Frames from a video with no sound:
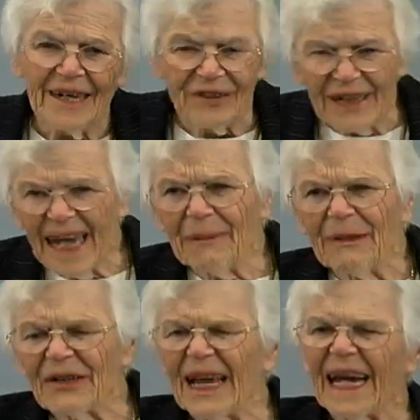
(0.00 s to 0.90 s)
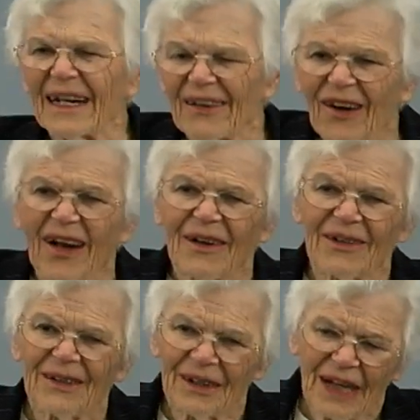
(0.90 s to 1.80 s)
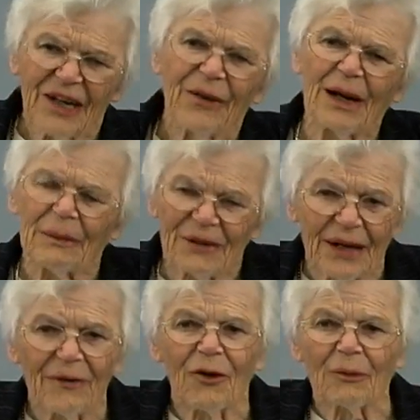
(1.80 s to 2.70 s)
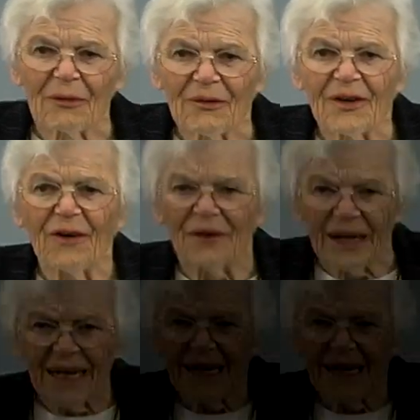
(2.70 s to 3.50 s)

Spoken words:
So you can't measure the ankle at all. You get 20% of normal only.